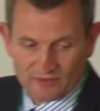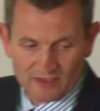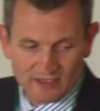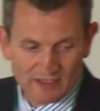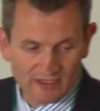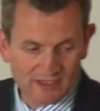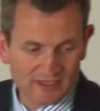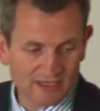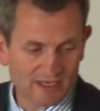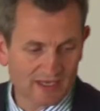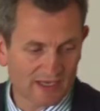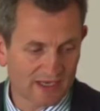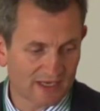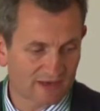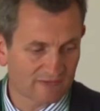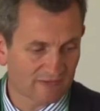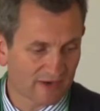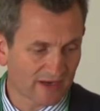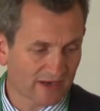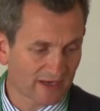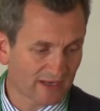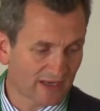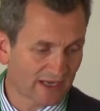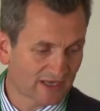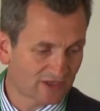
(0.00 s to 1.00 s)
the key
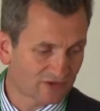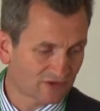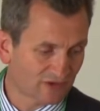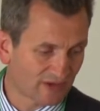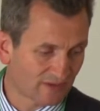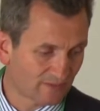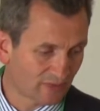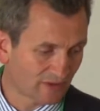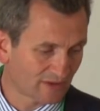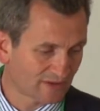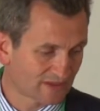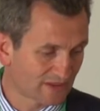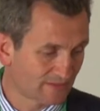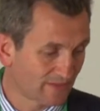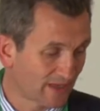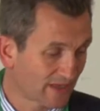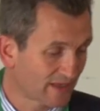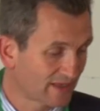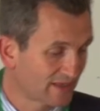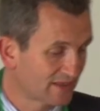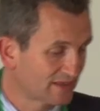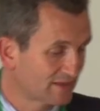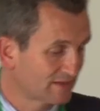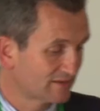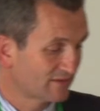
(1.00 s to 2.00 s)
regulatory and policy
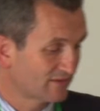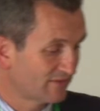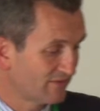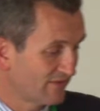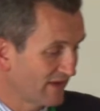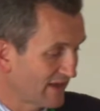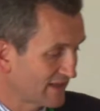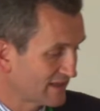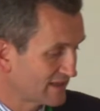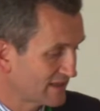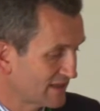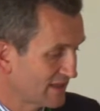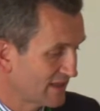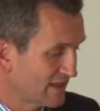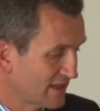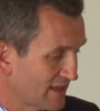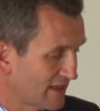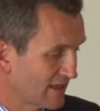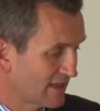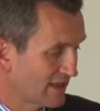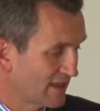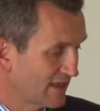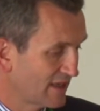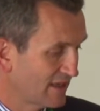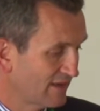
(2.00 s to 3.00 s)
mechanisms
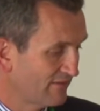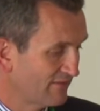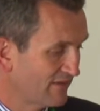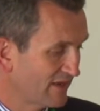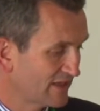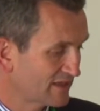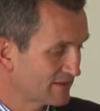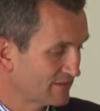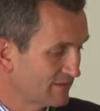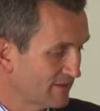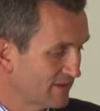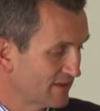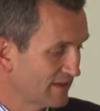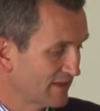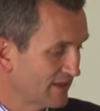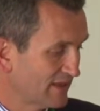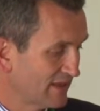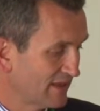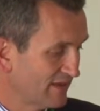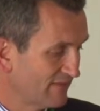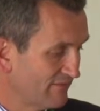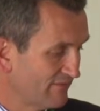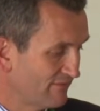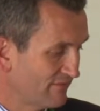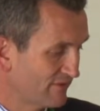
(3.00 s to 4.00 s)
affecting investment in
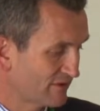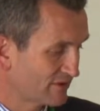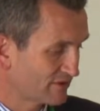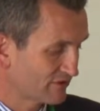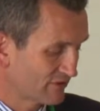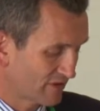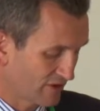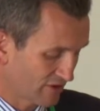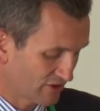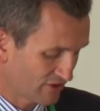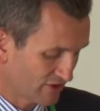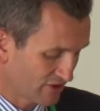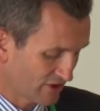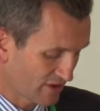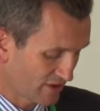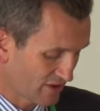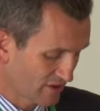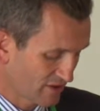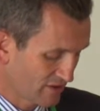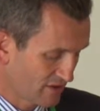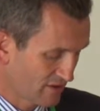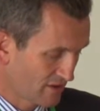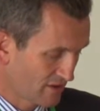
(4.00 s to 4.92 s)
infrastructure?